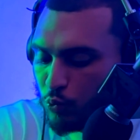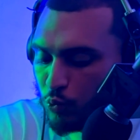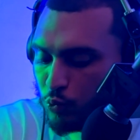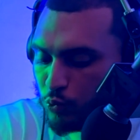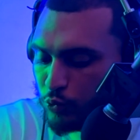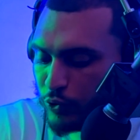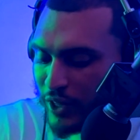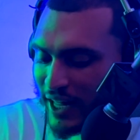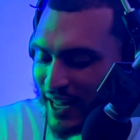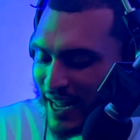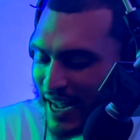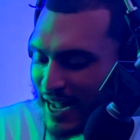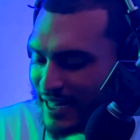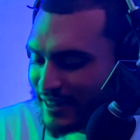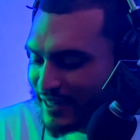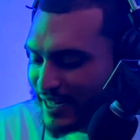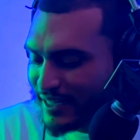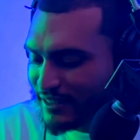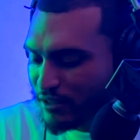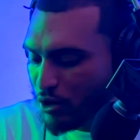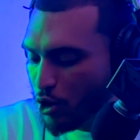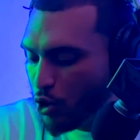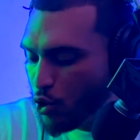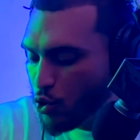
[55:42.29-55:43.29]
they had like
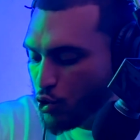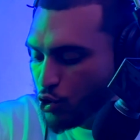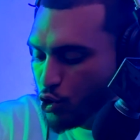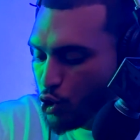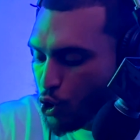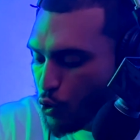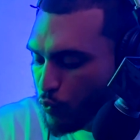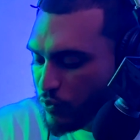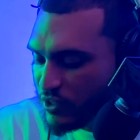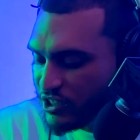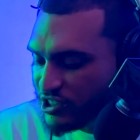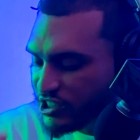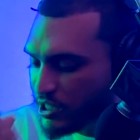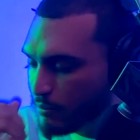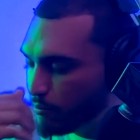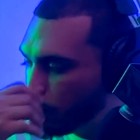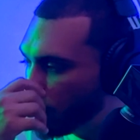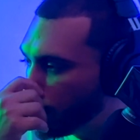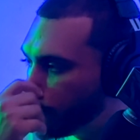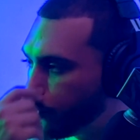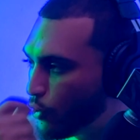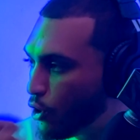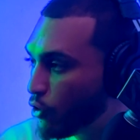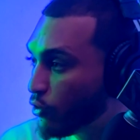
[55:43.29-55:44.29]
the whole COVID shit
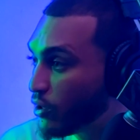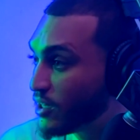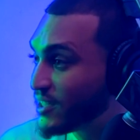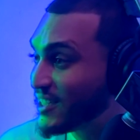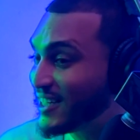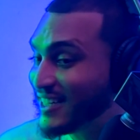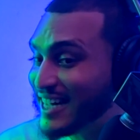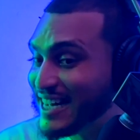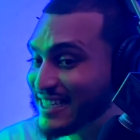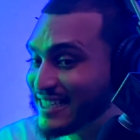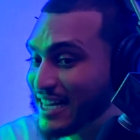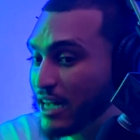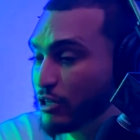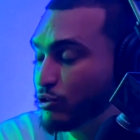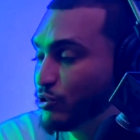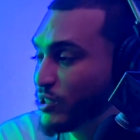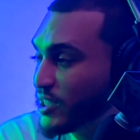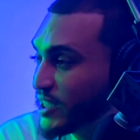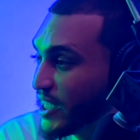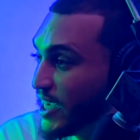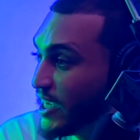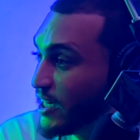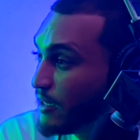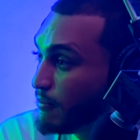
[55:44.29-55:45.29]
before us, and that's how you
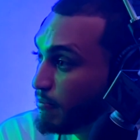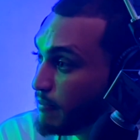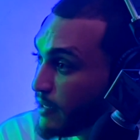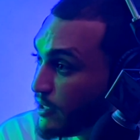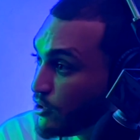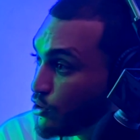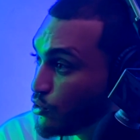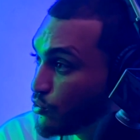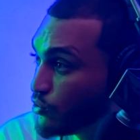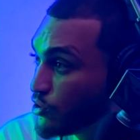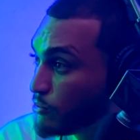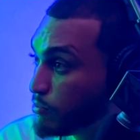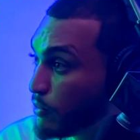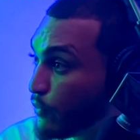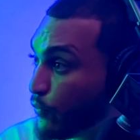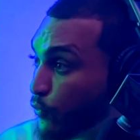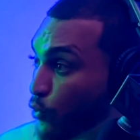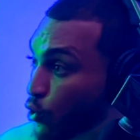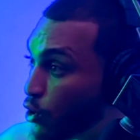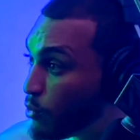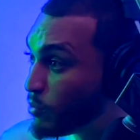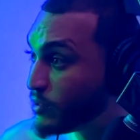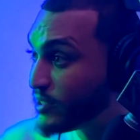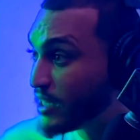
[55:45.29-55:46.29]
scan the menus.
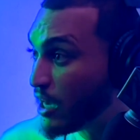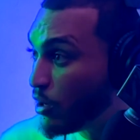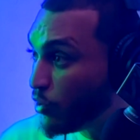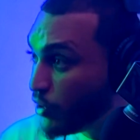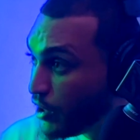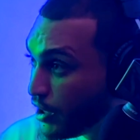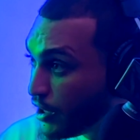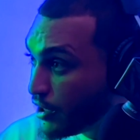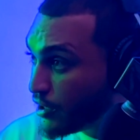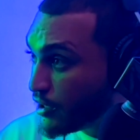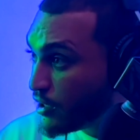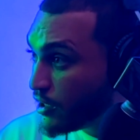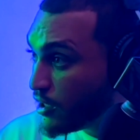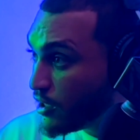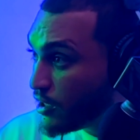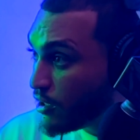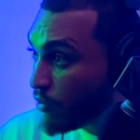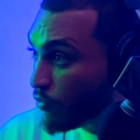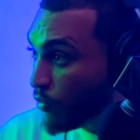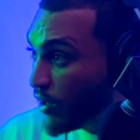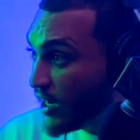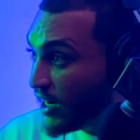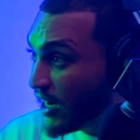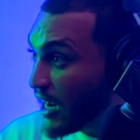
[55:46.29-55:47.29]
Before it was out here,
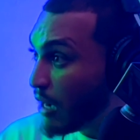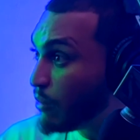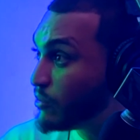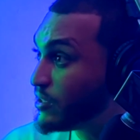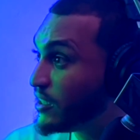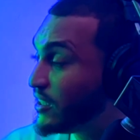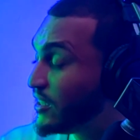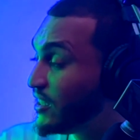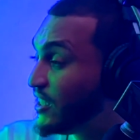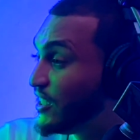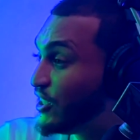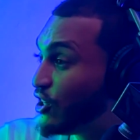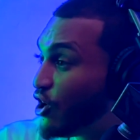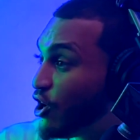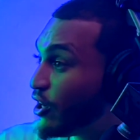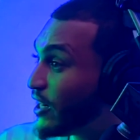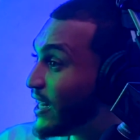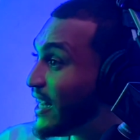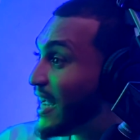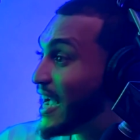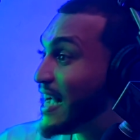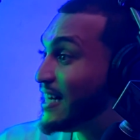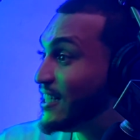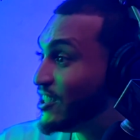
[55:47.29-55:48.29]
right? I was in DR. They
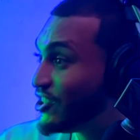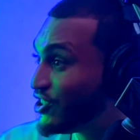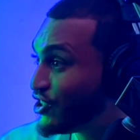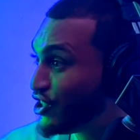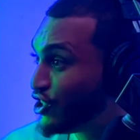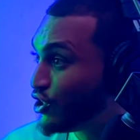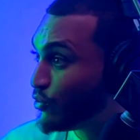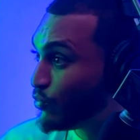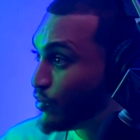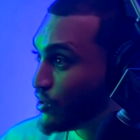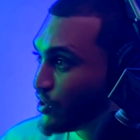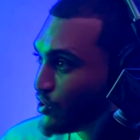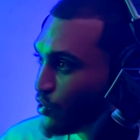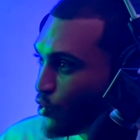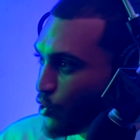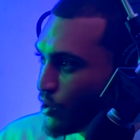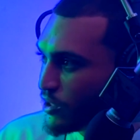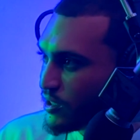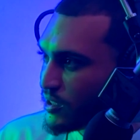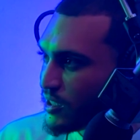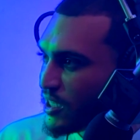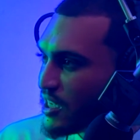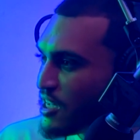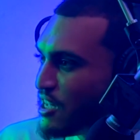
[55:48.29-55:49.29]
had this shit in the
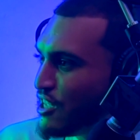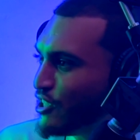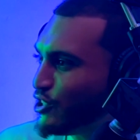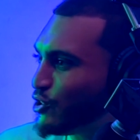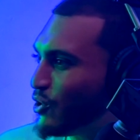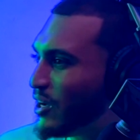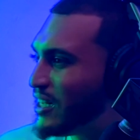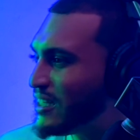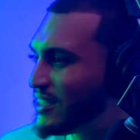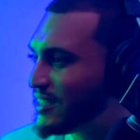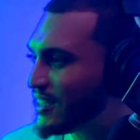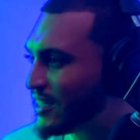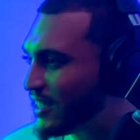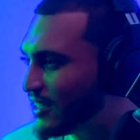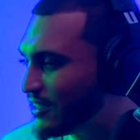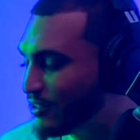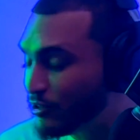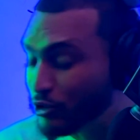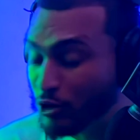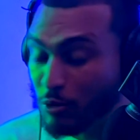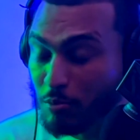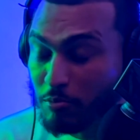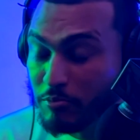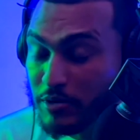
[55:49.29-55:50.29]
resorts. So I said, you
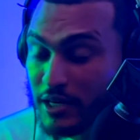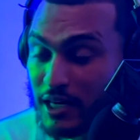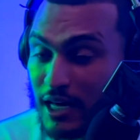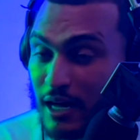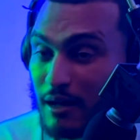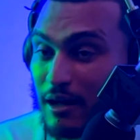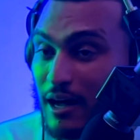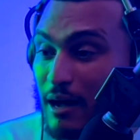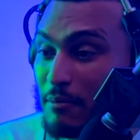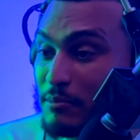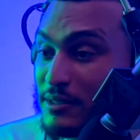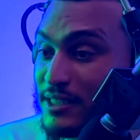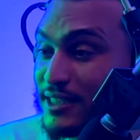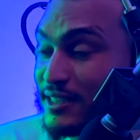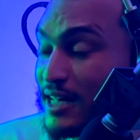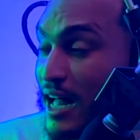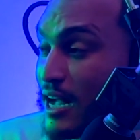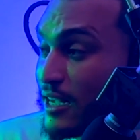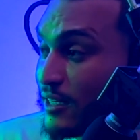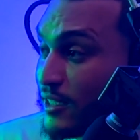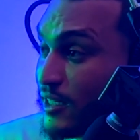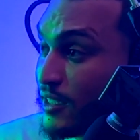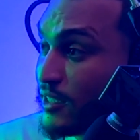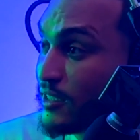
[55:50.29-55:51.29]
know me, I'm a stock
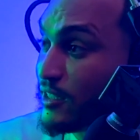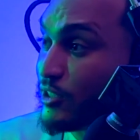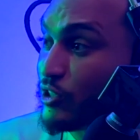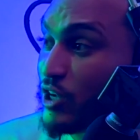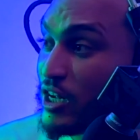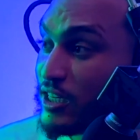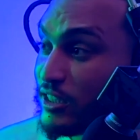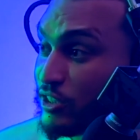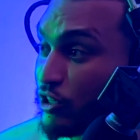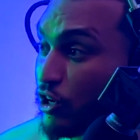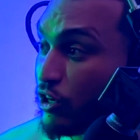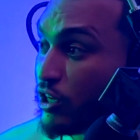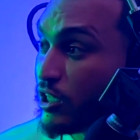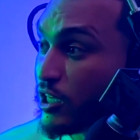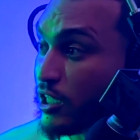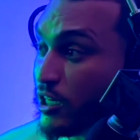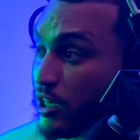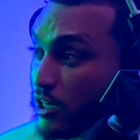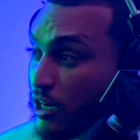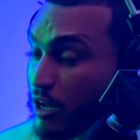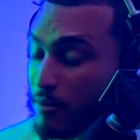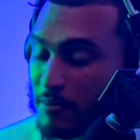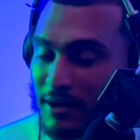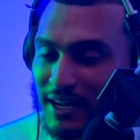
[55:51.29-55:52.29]
nigga. So I started looking it
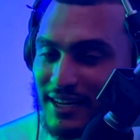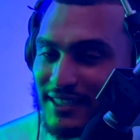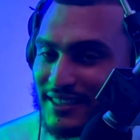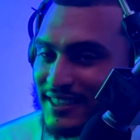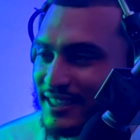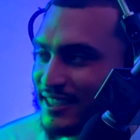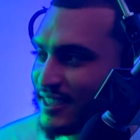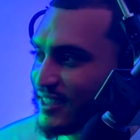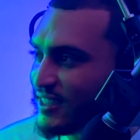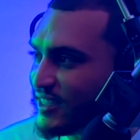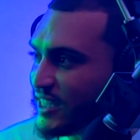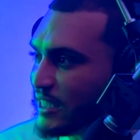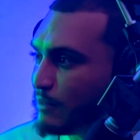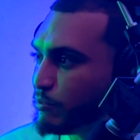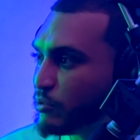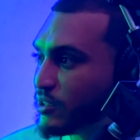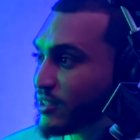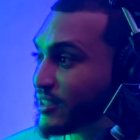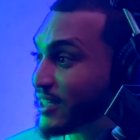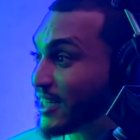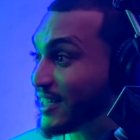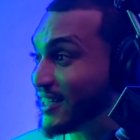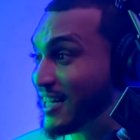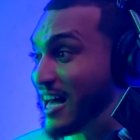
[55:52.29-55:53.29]
up. And I seen Zebra
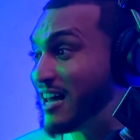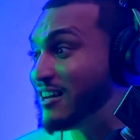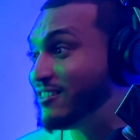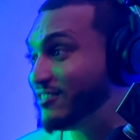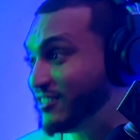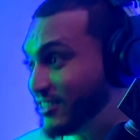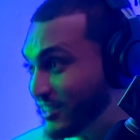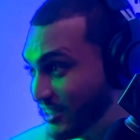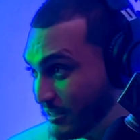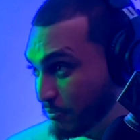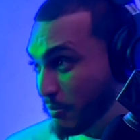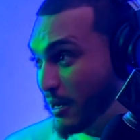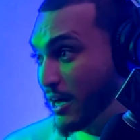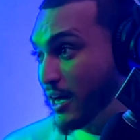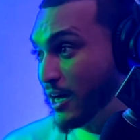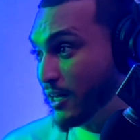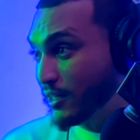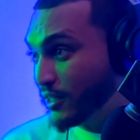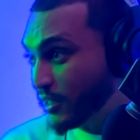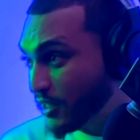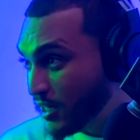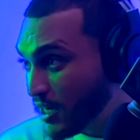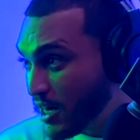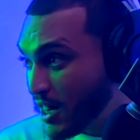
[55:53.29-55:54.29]
Technologies is behind
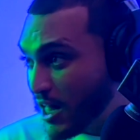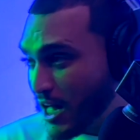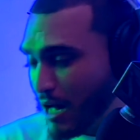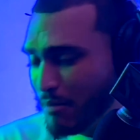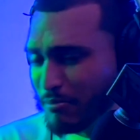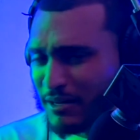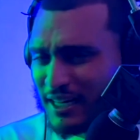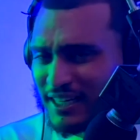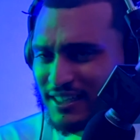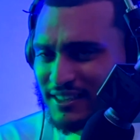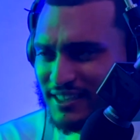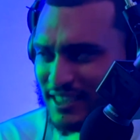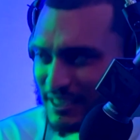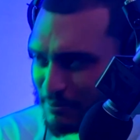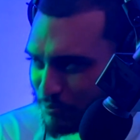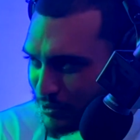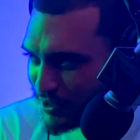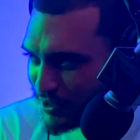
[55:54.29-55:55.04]
it. I'm like, Zebra